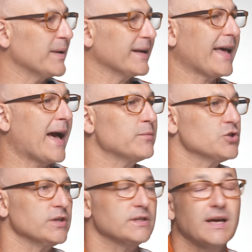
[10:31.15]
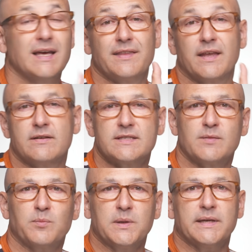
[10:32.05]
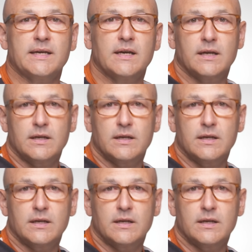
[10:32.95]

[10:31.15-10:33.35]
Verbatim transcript: been captured, then I simply